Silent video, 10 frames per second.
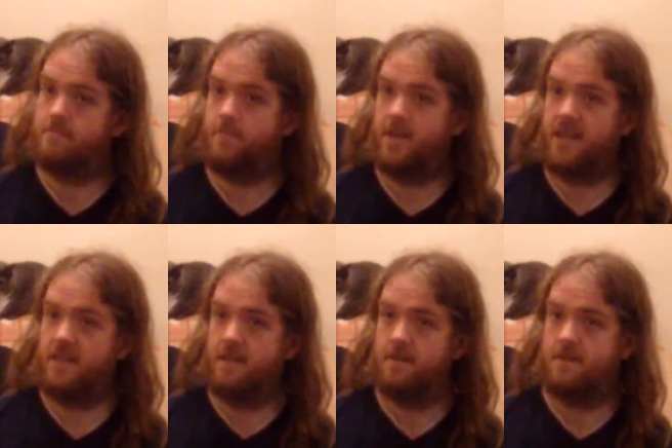my
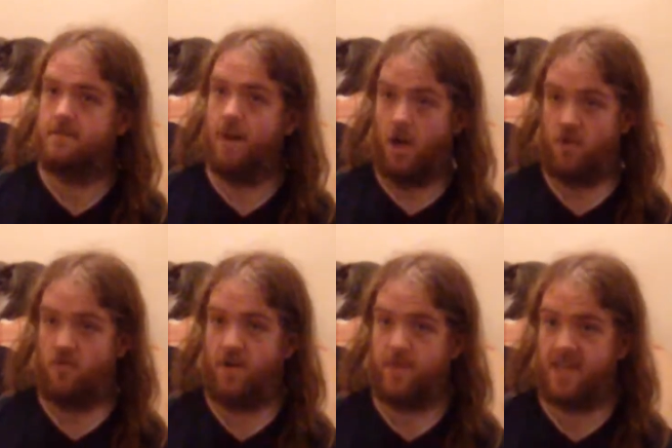dear, are you
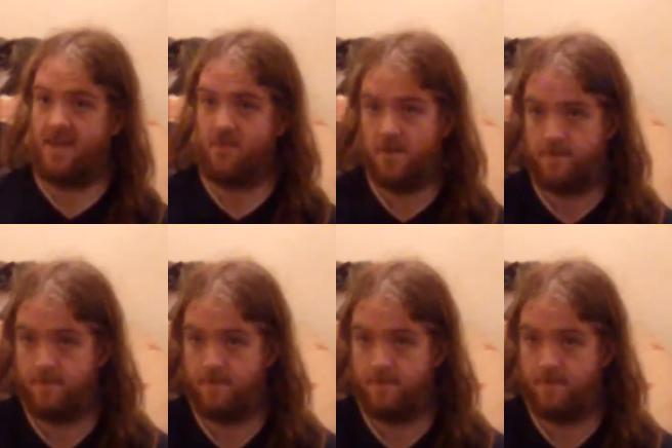ready with the camera?